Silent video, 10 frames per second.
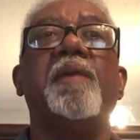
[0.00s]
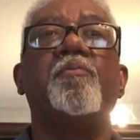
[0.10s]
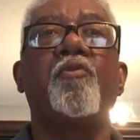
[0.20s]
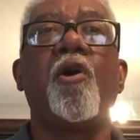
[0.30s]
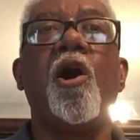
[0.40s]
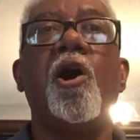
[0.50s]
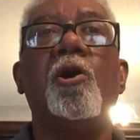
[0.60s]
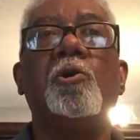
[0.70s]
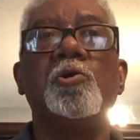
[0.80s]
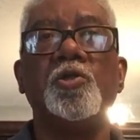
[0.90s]
a
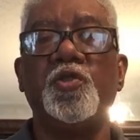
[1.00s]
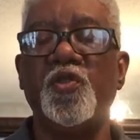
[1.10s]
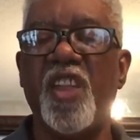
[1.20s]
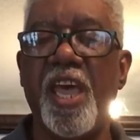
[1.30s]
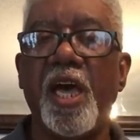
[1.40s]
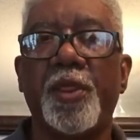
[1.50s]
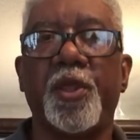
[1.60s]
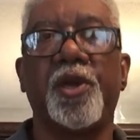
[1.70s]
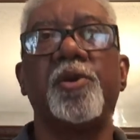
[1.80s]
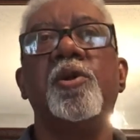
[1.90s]
broad
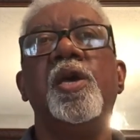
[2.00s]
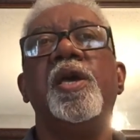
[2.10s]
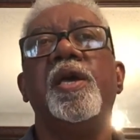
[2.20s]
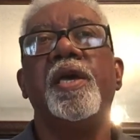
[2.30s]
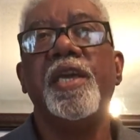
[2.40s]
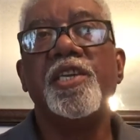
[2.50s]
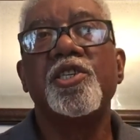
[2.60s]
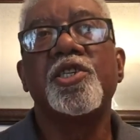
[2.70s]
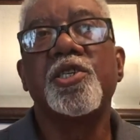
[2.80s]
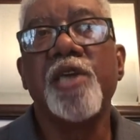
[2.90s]
delta.
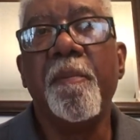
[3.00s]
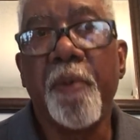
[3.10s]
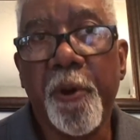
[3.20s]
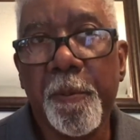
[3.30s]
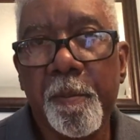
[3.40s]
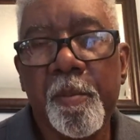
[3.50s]
Each summer,